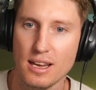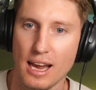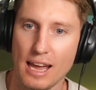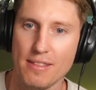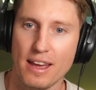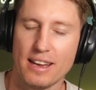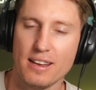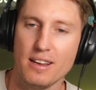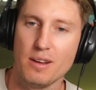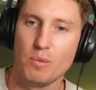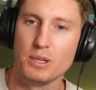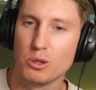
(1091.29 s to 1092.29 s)
and like
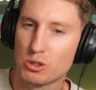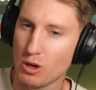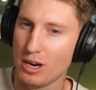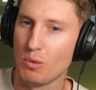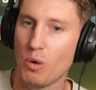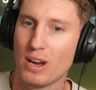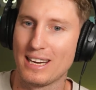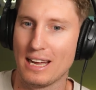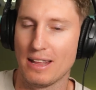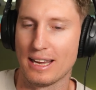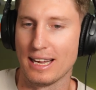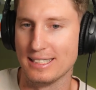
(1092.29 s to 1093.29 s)
we're still trying to work out
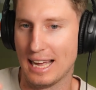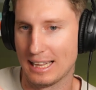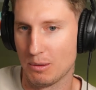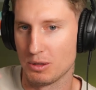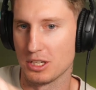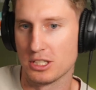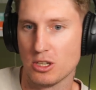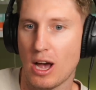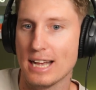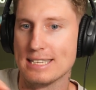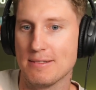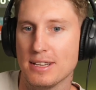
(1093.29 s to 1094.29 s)
like exactly what the
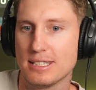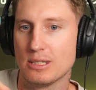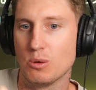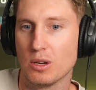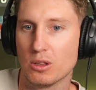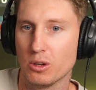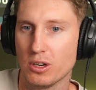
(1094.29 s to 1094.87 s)
size of this to include.